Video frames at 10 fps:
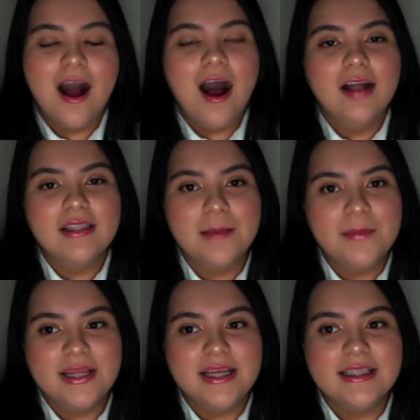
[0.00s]
On top
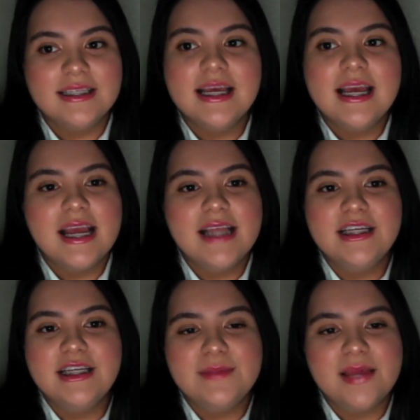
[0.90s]
of this,
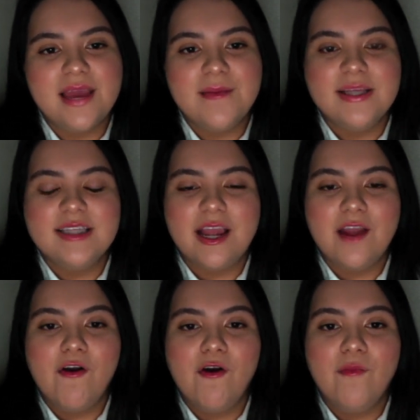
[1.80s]
KidSingers became my second
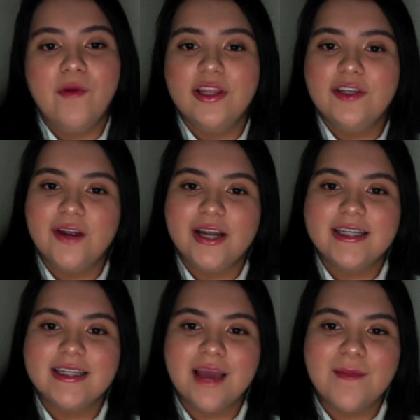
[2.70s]
home where the
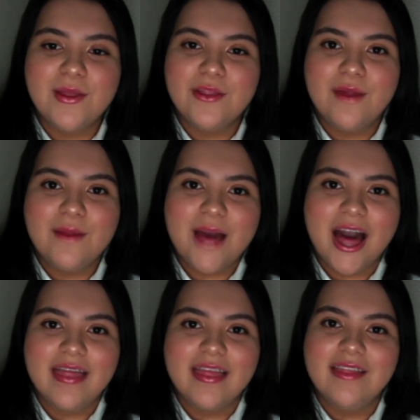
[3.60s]
directors kept me on the right
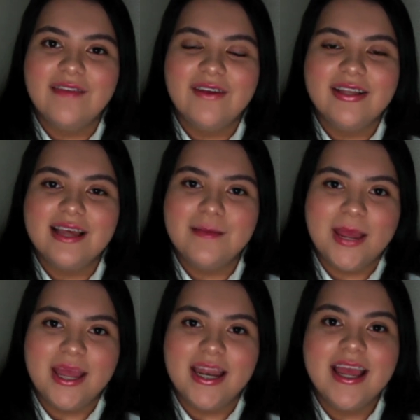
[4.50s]
path and the friends I
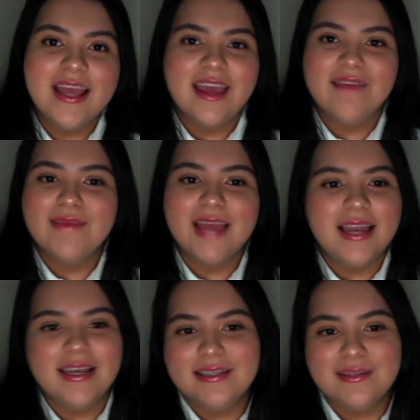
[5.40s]
made gave me
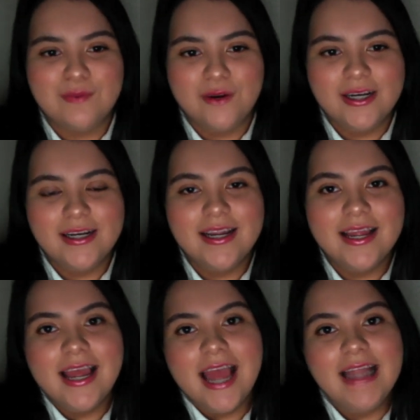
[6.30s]
endless support.
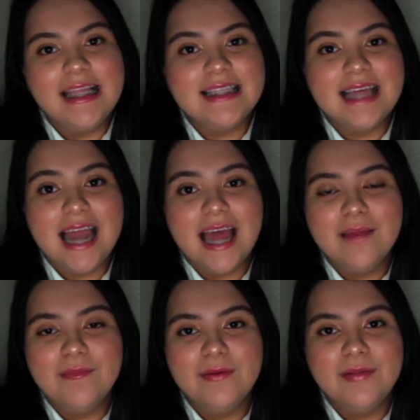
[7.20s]
In the Santa Ana
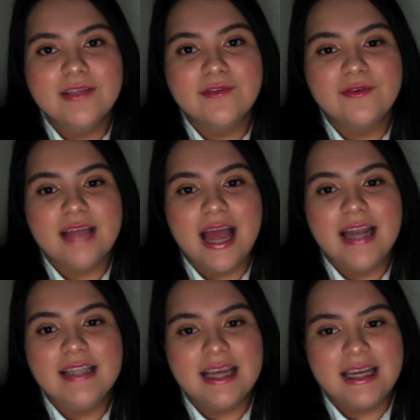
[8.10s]
public schools I had
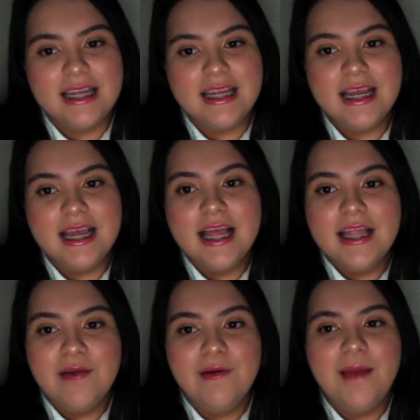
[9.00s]
attended,
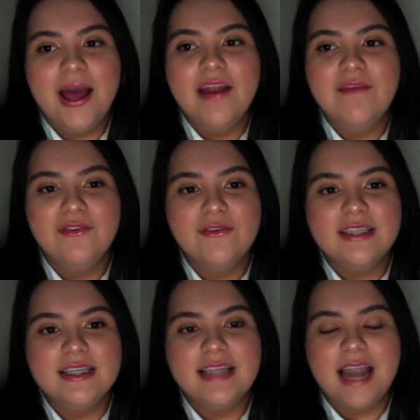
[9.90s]
there were bad
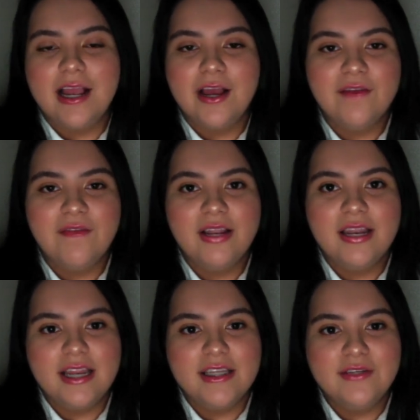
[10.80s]
influences that I could have
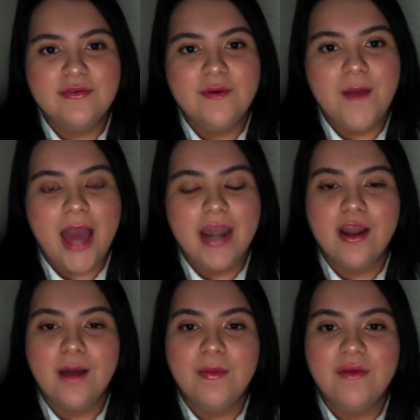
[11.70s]
fallen into had it
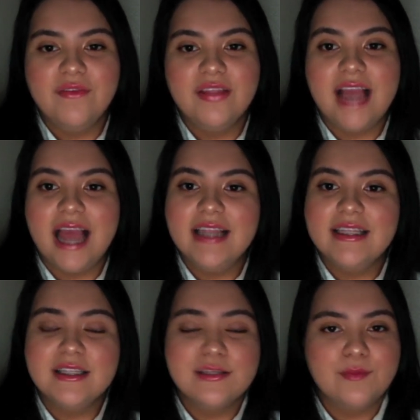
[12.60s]
not been for the
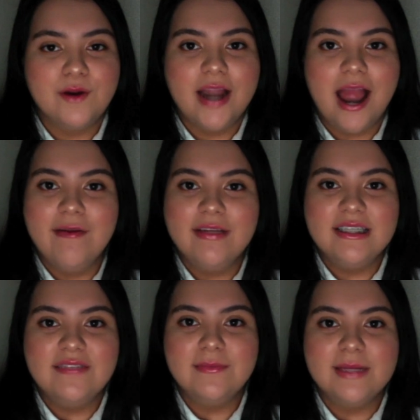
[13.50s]
guidance and support I
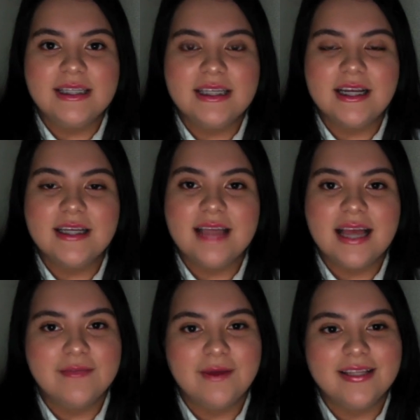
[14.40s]
received from KidSingers
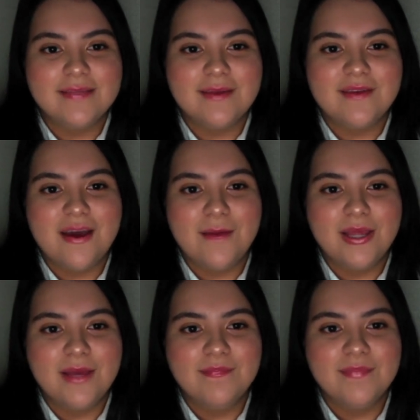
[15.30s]
as well as my
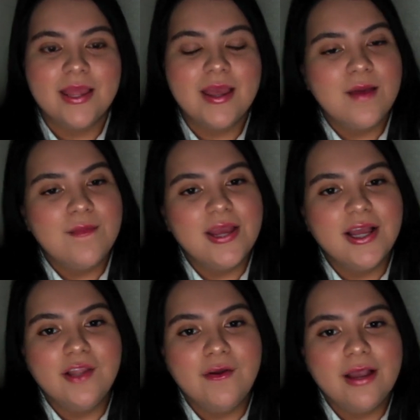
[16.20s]
family. Being a
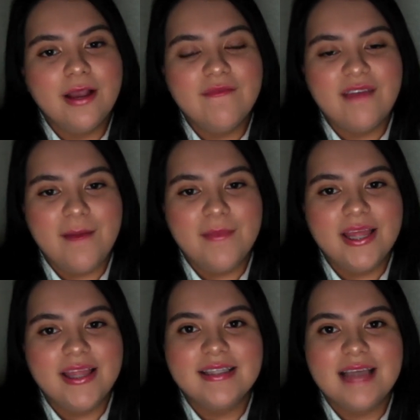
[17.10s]
low-income family,
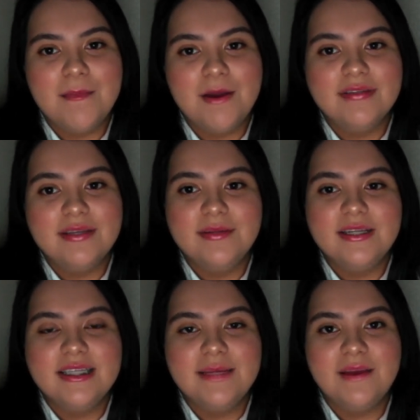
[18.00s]
the time I was able to
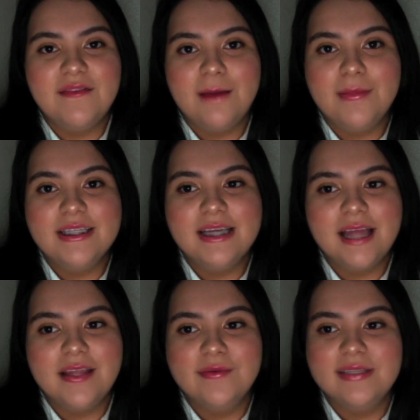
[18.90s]
see my family
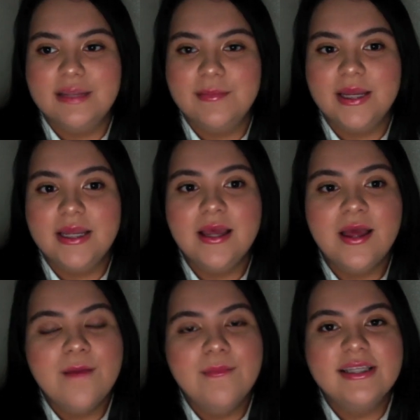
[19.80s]
together was limited,
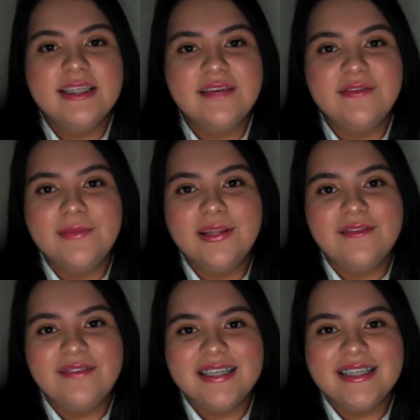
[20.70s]
but seeing familiar
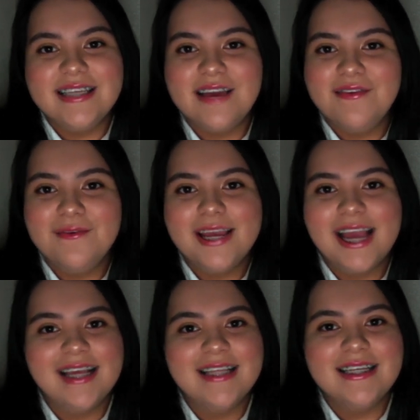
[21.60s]
faces every week
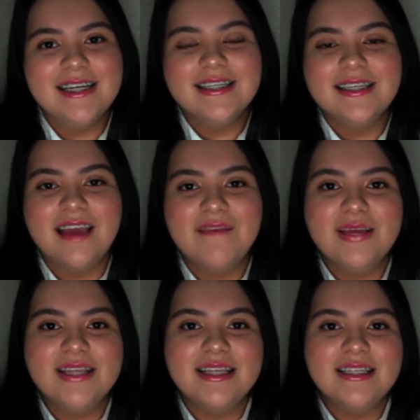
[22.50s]
at KidSingers gave me
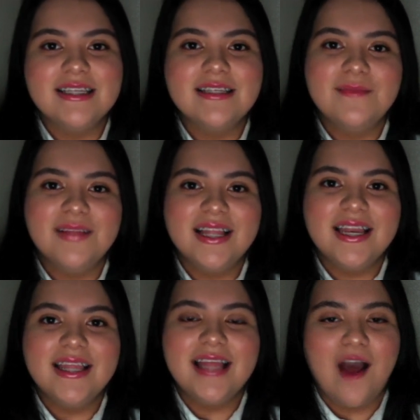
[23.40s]
a sense of
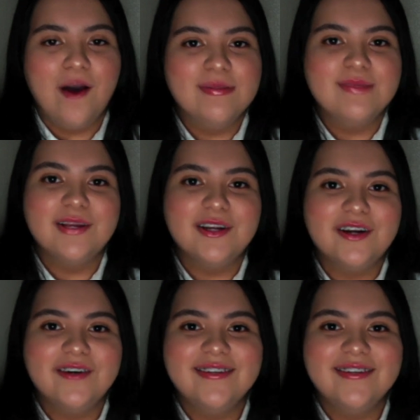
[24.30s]
stability that helped me grow.